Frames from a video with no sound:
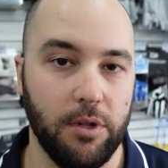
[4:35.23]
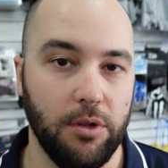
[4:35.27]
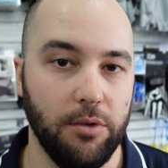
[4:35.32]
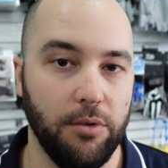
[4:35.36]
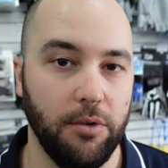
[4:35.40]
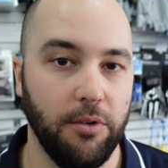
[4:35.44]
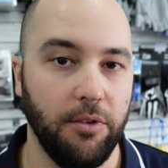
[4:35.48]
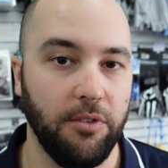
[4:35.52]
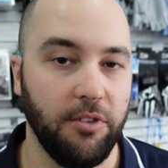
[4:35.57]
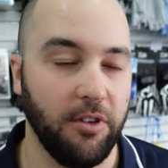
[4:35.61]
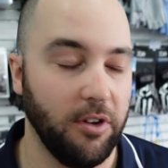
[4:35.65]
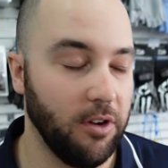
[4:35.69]

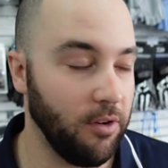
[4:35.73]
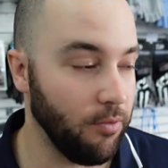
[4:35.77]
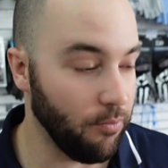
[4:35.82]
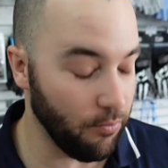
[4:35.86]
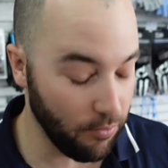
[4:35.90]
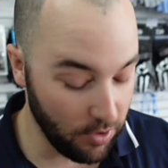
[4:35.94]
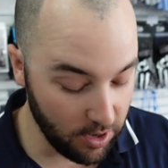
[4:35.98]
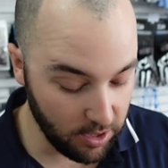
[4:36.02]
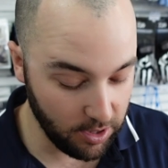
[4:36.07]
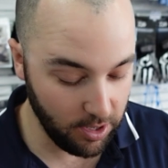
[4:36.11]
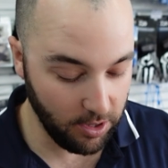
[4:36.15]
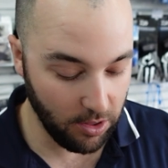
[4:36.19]
lures that I
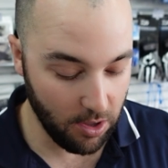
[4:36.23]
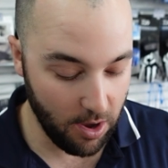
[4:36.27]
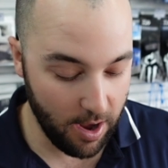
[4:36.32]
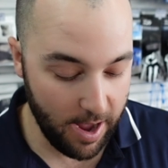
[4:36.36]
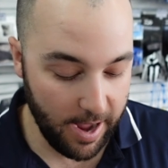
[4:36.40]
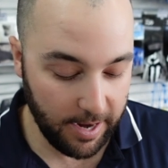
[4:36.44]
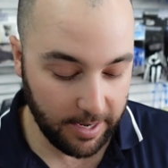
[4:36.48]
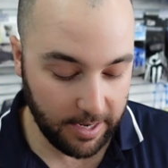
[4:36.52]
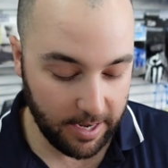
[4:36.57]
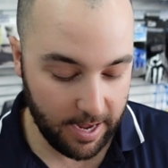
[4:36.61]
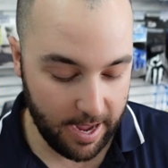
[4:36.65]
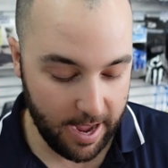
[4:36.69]
really
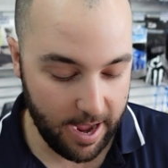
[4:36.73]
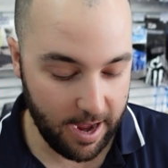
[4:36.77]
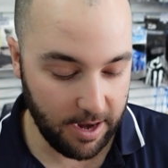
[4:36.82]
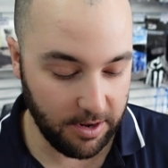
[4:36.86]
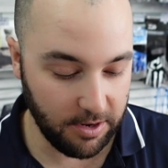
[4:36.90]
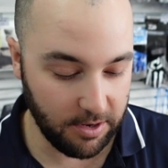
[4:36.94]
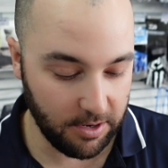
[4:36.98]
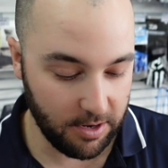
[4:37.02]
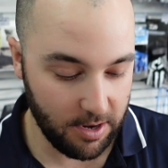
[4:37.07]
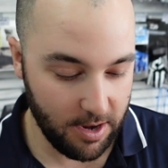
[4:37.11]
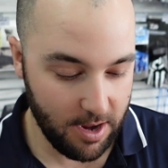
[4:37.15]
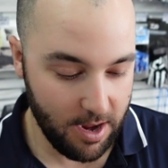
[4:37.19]
like,
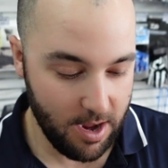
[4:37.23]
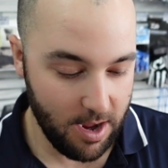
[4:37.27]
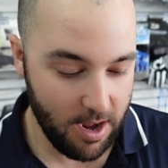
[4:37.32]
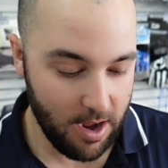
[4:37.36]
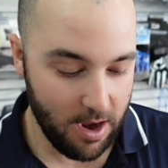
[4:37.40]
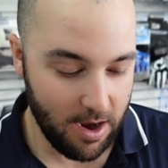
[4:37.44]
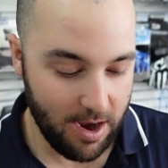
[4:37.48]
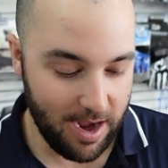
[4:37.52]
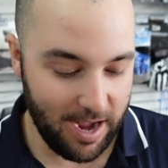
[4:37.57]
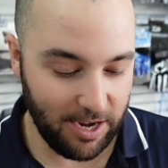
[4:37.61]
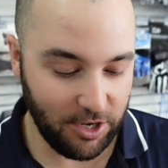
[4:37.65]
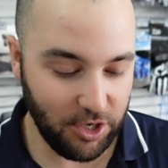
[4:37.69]
and
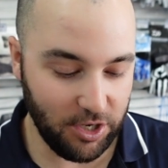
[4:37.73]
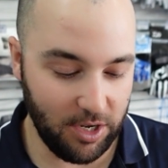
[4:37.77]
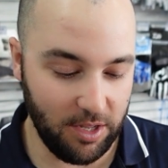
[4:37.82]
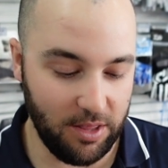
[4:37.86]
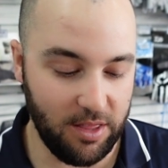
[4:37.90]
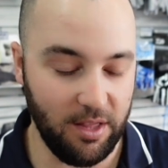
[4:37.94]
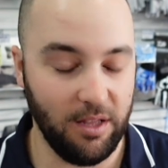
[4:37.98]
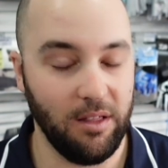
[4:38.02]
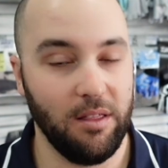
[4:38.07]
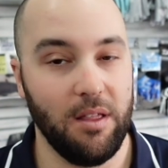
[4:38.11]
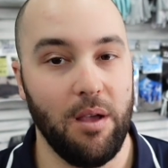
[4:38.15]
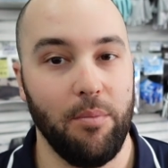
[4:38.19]
I actually
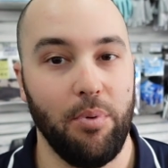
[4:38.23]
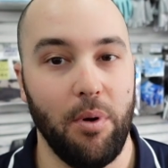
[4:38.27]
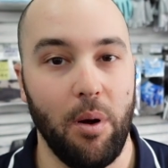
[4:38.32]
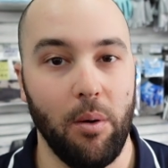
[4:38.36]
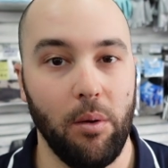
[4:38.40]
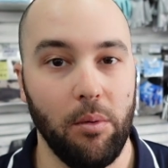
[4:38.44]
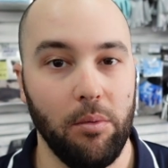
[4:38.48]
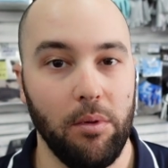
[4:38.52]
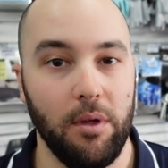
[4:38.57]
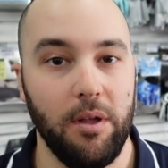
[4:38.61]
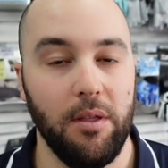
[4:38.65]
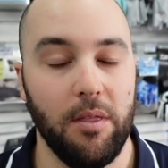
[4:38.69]
think they're
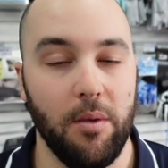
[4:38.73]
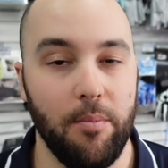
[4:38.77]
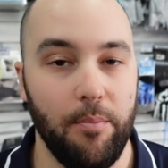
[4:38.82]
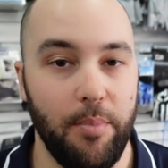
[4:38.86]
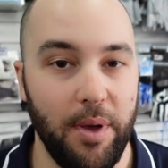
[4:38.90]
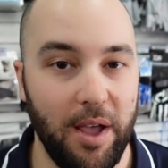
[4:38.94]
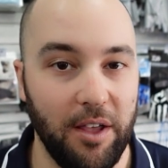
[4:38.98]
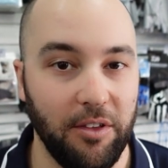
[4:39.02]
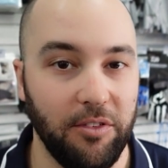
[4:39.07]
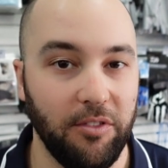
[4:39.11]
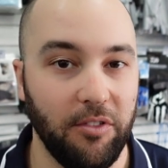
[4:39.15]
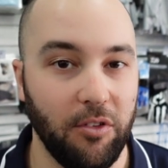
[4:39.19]
probably the
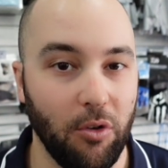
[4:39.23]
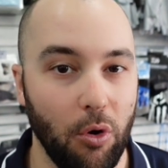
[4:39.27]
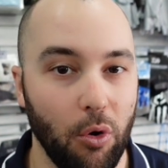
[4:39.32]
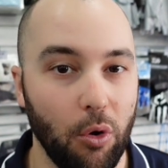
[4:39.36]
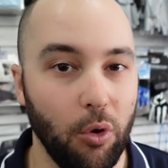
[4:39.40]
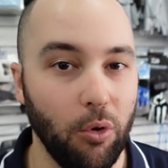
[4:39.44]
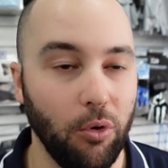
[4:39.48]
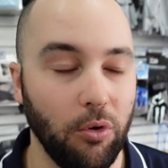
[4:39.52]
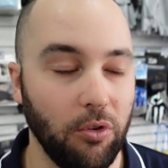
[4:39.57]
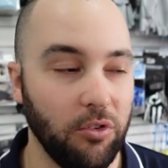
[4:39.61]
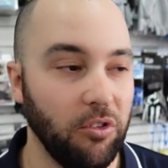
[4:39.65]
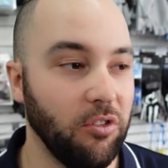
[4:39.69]
best
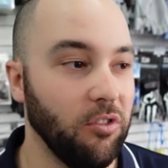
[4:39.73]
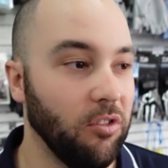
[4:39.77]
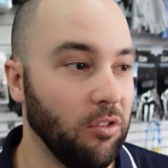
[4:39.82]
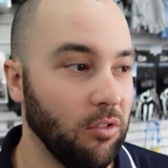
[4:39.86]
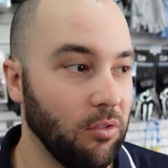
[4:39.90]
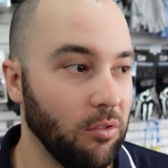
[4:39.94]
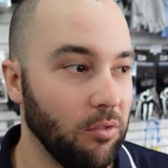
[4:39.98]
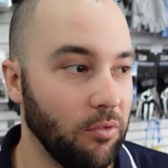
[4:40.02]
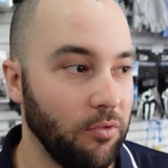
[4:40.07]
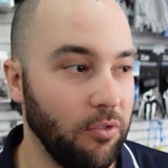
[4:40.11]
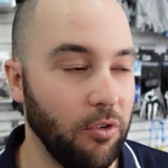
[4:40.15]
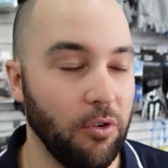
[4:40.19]
hooks
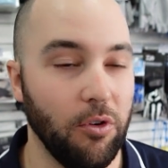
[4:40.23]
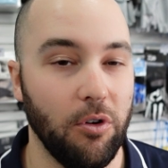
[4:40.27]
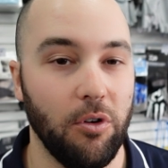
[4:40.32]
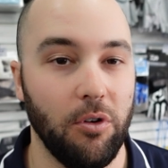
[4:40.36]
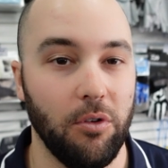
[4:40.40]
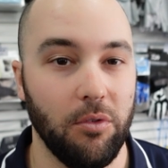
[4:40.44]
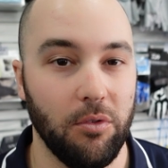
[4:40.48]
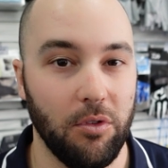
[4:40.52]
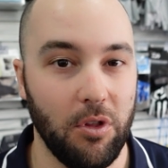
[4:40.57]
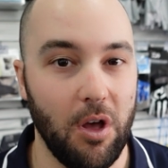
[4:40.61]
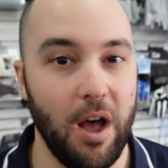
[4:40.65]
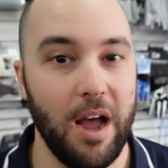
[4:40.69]

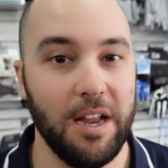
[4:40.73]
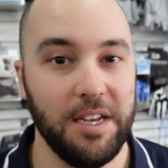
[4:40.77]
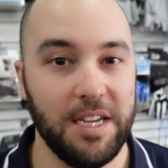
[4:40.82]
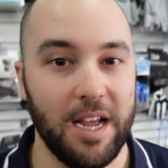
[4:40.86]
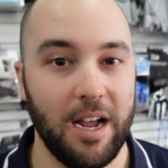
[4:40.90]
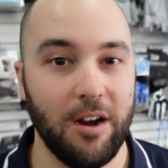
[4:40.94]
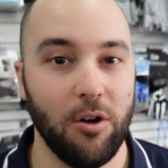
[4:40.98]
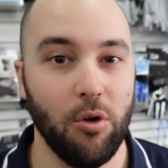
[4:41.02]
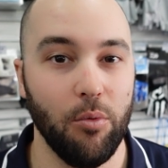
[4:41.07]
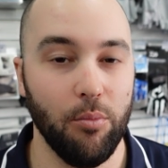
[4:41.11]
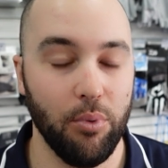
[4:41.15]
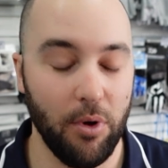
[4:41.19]
for light
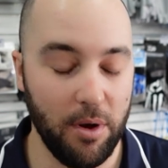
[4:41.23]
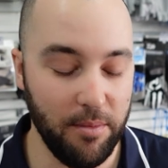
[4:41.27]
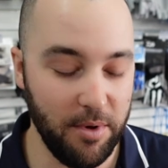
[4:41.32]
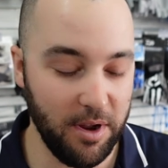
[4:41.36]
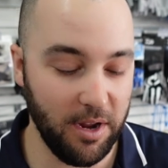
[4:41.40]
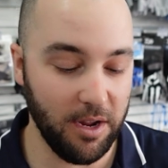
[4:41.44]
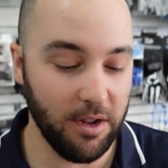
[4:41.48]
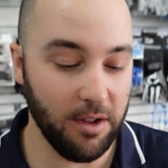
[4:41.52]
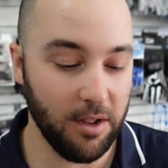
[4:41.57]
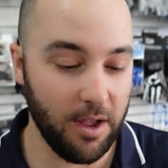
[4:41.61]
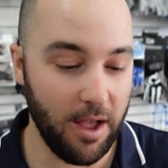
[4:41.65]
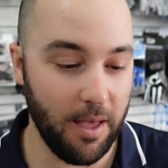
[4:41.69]
tackle
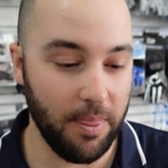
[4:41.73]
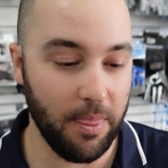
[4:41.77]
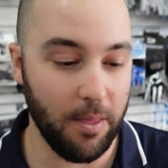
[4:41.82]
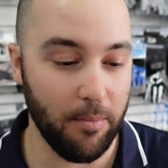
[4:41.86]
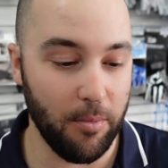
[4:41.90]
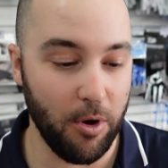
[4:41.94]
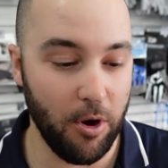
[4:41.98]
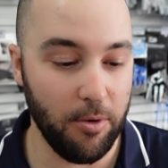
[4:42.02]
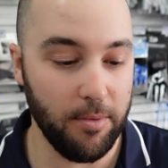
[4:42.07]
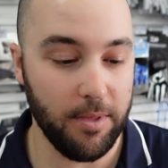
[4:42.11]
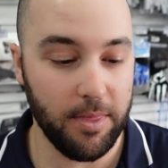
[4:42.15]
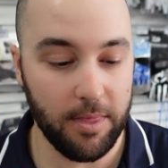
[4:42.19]
brimming at the
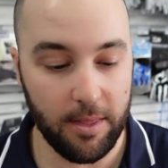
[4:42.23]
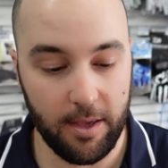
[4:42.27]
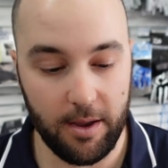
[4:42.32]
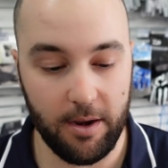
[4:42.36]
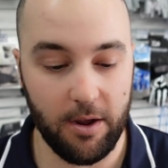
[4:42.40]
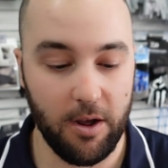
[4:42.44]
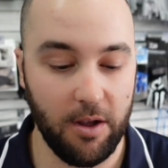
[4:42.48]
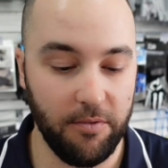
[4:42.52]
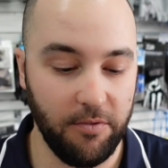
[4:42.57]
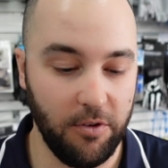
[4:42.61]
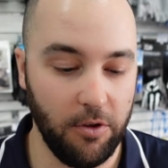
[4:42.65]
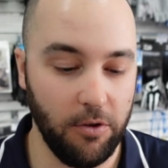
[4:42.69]
moment that
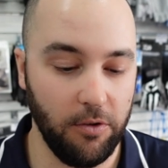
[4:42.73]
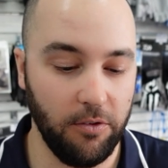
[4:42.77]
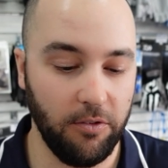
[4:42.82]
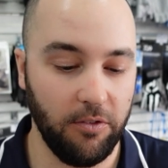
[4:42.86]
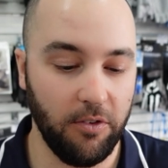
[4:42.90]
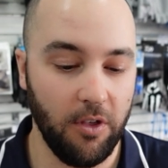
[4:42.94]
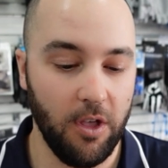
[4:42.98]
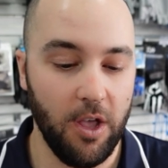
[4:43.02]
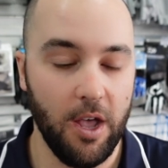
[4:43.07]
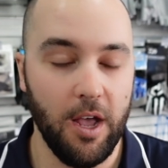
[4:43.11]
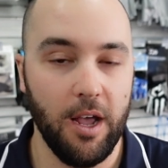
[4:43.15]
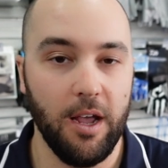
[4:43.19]
I've
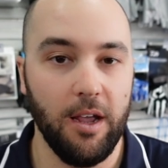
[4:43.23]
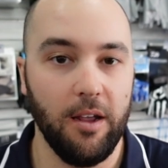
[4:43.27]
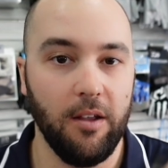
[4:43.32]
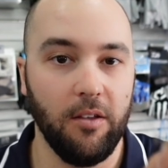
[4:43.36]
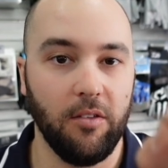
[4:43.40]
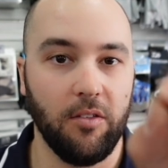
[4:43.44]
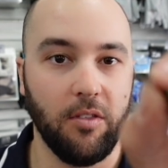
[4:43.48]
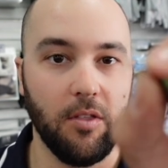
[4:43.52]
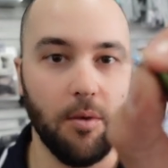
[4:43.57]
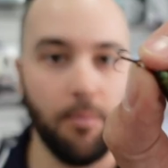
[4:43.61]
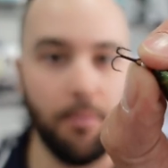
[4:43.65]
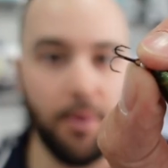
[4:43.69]
used
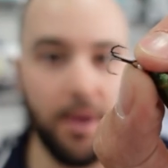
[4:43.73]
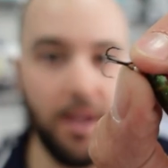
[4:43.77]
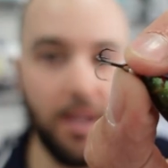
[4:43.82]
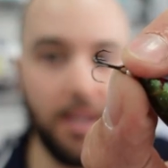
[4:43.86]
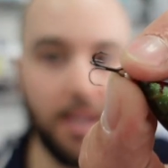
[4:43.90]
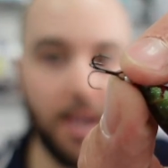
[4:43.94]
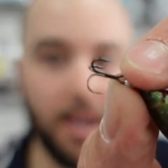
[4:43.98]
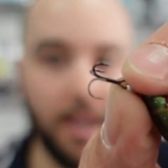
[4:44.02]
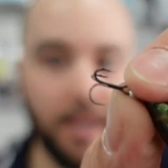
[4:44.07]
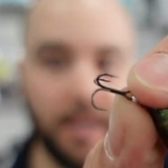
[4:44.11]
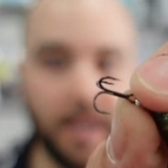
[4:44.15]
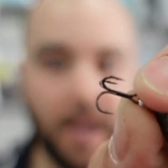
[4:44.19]
is the
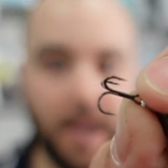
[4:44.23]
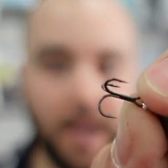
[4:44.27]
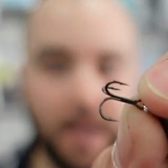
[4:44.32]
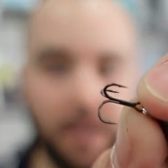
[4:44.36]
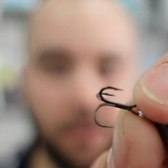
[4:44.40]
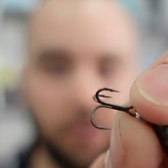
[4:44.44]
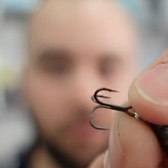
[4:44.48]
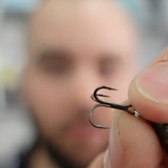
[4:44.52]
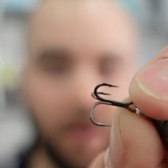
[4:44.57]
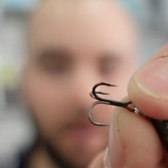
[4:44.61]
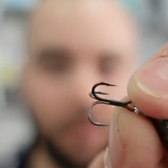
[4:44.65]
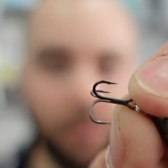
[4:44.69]

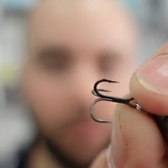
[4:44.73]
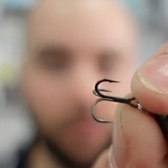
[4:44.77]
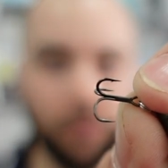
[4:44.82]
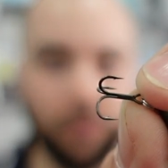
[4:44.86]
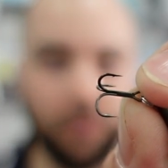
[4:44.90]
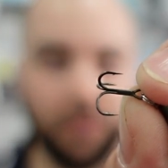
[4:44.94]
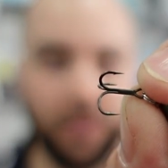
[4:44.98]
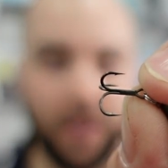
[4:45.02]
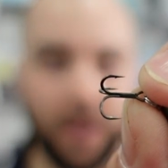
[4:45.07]
BKK trebles.